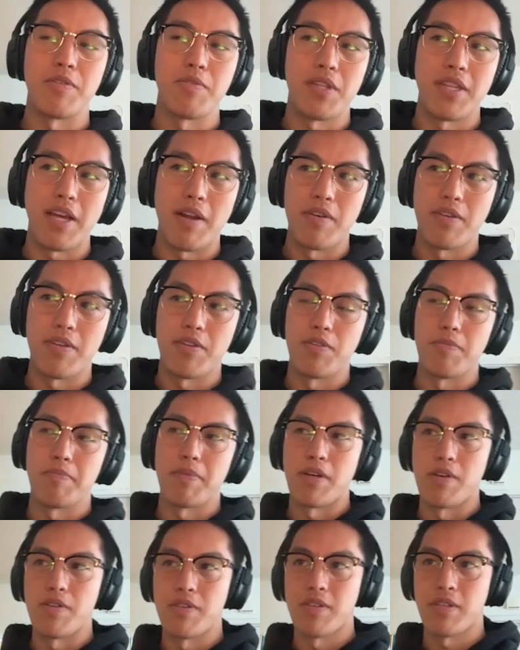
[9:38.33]
the one that I would do the
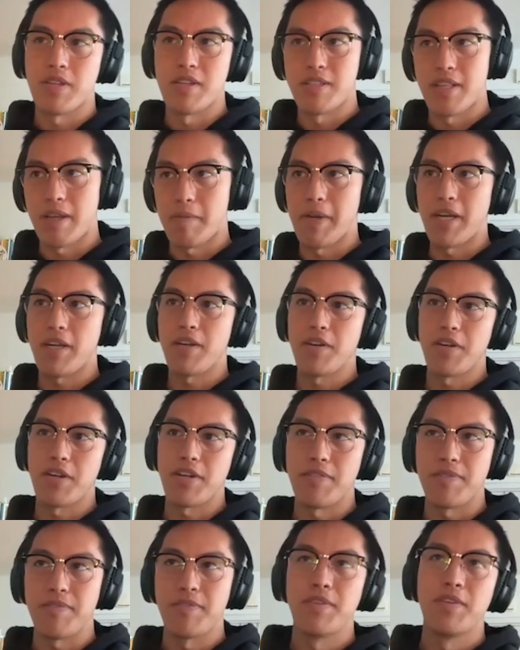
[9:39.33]
most. Cause like my
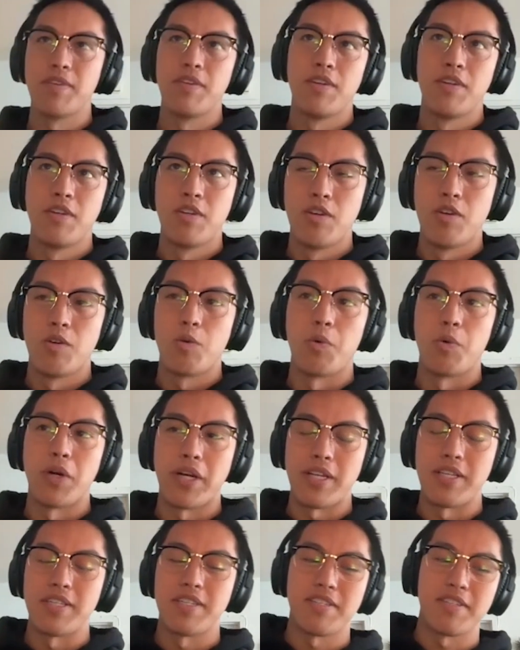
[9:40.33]
current work
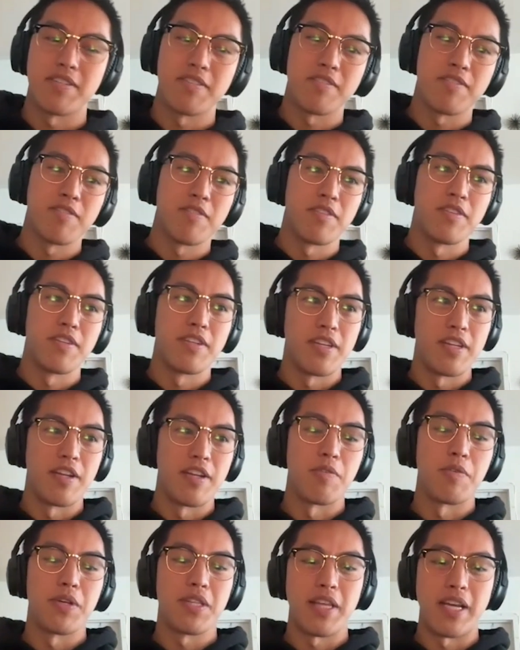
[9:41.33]
is, you
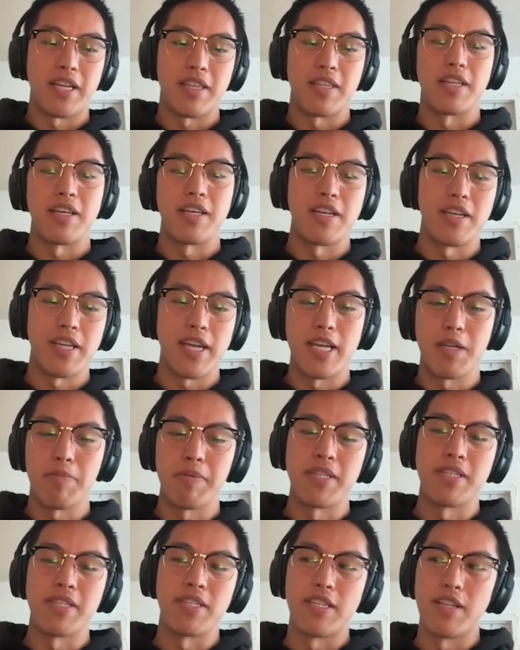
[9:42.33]
know, with like the
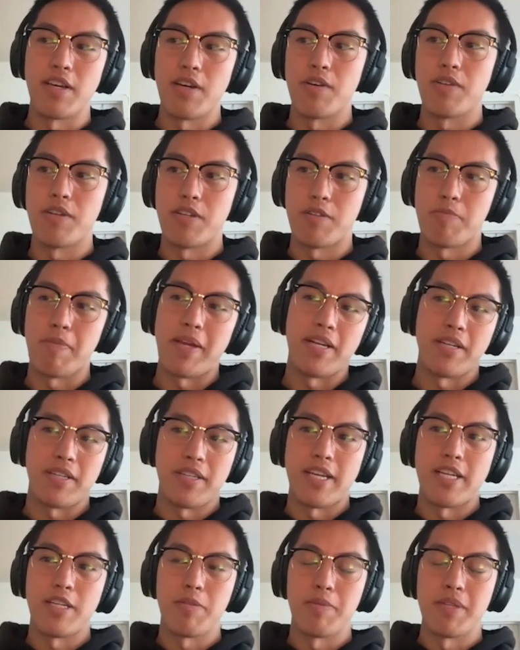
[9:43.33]
HPC know just managing
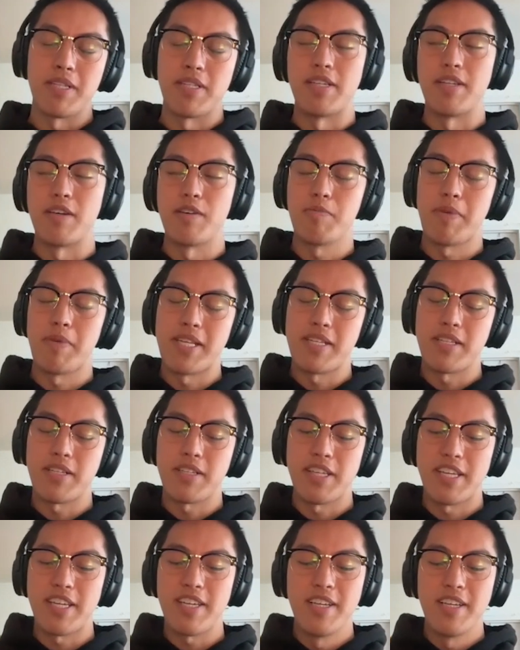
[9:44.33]
the HPC nodes
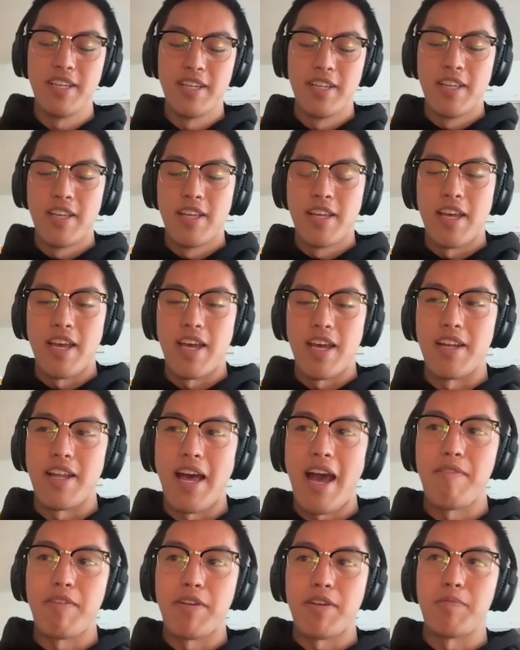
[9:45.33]
basically, and
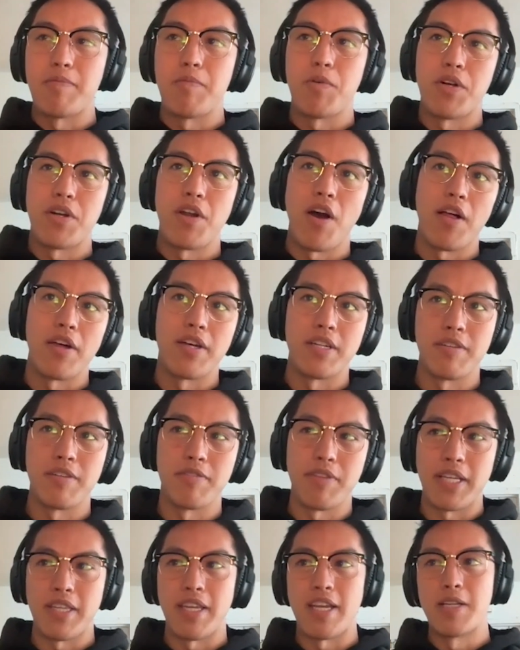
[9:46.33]
having more knowledge of
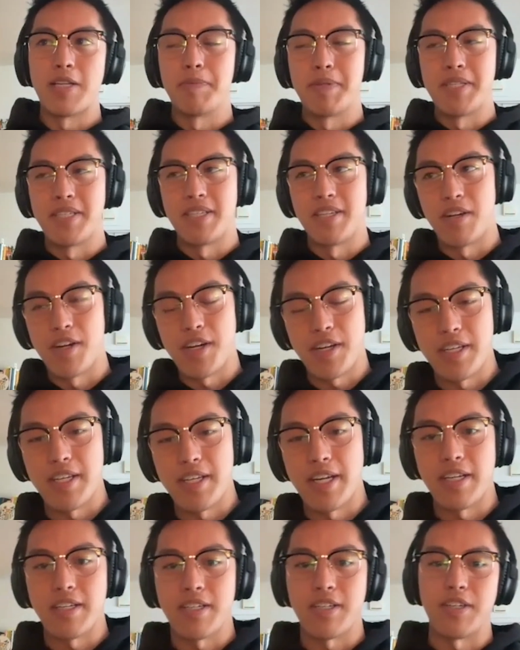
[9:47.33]
like the HPC
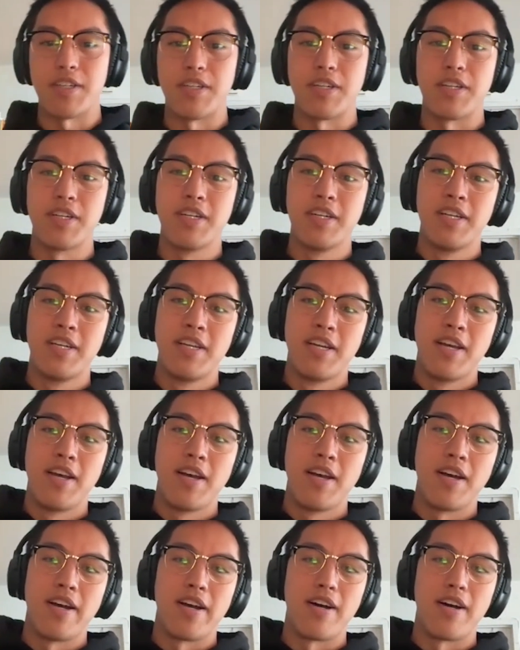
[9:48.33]
architecture. Yeah.